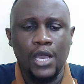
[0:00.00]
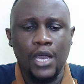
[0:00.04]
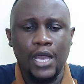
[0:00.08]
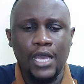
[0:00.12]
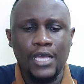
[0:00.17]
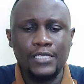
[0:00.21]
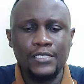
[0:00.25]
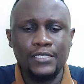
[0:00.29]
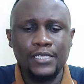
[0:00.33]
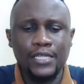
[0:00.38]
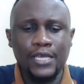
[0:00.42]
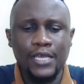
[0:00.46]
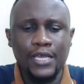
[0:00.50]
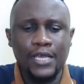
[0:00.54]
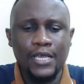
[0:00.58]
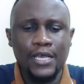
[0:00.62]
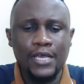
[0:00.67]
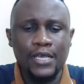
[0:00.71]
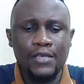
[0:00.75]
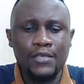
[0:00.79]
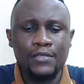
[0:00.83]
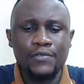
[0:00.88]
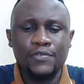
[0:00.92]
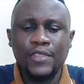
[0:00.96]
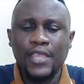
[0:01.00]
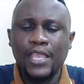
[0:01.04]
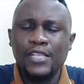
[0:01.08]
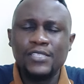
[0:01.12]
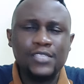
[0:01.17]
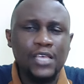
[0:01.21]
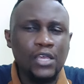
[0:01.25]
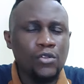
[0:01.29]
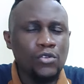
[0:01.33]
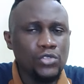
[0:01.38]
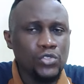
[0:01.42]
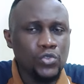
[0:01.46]
And things
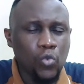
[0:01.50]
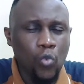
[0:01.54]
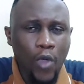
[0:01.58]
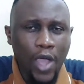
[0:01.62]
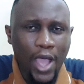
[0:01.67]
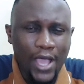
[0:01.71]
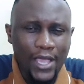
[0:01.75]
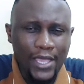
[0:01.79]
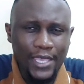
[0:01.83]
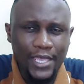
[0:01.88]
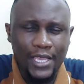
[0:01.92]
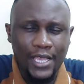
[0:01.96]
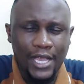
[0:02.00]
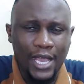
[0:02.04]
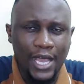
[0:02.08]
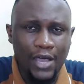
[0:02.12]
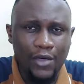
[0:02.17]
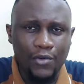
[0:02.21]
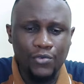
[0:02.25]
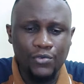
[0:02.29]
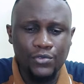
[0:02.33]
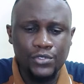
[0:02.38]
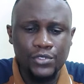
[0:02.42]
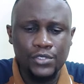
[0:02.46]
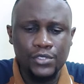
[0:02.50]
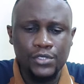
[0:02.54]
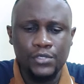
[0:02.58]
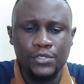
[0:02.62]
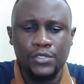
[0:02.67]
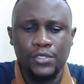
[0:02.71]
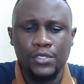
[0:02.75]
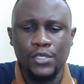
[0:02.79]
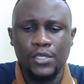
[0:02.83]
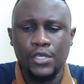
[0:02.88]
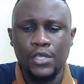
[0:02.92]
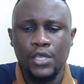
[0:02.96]
are not working out.
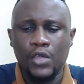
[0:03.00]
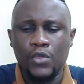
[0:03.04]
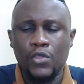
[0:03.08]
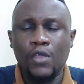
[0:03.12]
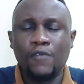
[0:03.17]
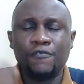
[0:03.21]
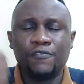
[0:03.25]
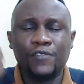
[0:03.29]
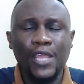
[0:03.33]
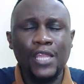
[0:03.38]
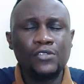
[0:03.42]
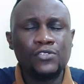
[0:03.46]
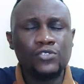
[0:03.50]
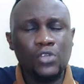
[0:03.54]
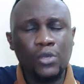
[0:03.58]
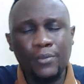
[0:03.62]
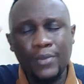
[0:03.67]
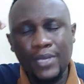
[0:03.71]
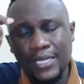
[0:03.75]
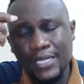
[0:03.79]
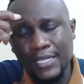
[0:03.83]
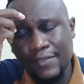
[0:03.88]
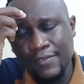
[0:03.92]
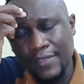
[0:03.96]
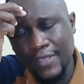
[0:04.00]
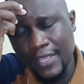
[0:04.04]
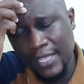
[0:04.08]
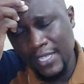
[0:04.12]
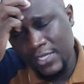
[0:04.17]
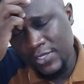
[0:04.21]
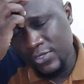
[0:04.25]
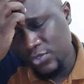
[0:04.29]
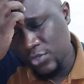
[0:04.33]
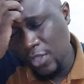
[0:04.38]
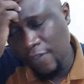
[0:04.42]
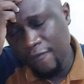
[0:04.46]
You have tried so many
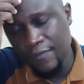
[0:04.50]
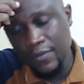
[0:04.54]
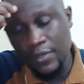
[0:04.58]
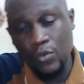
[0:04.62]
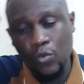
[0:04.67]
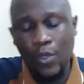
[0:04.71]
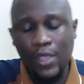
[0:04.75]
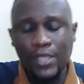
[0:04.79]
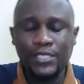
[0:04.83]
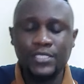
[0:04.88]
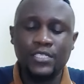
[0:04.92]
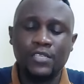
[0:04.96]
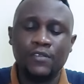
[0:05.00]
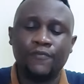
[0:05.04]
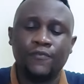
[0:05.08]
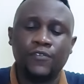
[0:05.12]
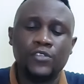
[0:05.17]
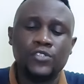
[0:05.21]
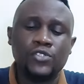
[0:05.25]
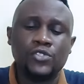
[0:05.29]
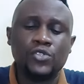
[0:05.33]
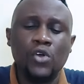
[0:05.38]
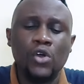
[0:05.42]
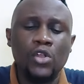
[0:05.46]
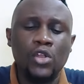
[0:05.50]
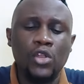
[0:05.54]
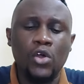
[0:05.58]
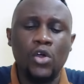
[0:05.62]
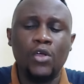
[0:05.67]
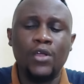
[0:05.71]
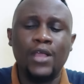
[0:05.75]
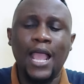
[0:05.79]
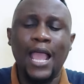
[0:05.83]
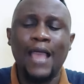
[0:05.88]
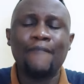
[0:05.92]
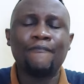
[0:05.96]
things. You have been waiting for so
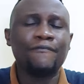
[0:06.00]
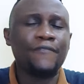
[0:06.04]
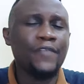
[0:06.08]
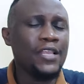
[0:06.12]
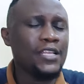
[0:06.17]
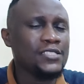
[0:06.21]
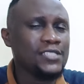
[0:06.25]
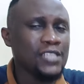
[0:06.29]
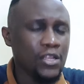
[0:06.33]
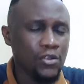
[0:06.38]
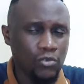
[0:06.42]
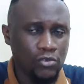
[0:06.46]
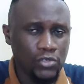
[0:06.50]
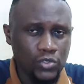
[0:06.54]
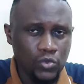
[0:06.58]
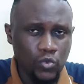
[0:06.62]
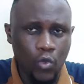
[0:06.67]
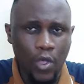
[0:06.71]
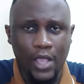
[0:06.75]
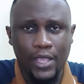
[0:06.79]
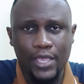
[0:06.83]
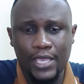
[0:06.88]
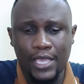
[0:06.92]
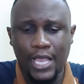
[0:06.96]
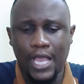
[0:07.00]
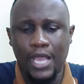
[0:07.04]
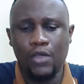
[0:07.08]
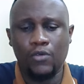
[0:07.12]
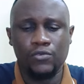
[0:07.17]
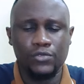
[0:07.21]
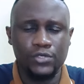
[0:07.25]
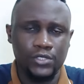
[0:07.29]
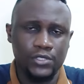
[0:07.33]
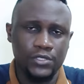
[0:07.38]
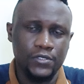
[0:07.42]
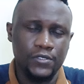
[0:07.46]
long. And things are not working
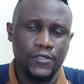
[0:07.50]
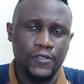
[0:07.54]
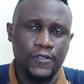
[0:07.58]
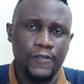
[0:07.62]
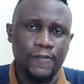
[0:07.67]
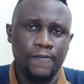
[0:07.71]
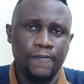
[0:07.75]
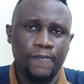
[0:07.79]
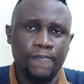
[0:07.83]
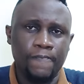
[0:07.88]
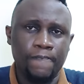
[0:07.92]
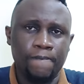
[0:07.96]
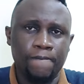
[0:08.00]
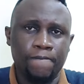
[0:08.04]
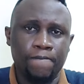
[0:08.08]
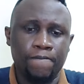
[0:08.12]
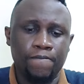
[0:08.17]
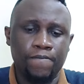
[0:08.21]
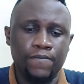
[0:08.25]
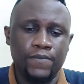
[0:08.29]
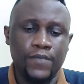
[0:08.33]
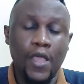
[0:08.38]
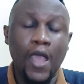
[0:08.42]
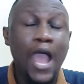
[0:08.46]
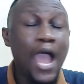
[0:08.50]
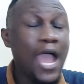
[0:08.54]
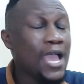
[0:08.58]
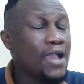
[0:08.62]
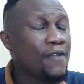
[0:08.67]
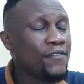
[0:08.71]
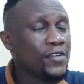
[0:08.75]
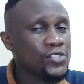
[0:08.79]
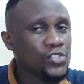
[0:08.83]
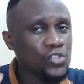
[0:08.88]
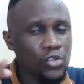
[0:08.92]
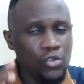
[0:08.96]
out. Now, I
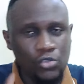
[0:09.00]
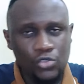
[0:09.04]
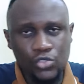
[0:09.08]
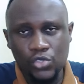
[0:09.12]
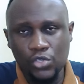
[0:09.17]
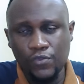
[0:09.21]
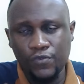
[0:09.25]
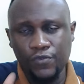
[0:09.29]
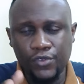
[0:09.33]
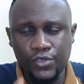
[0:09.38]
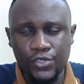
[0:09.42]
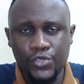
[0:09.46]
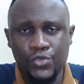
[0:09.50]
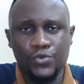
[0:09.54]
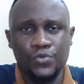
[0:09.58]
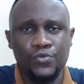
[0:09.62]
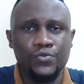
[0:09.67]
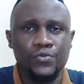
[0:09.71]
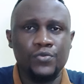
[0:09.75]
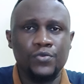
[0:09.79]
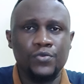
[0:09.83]
have a solution for you.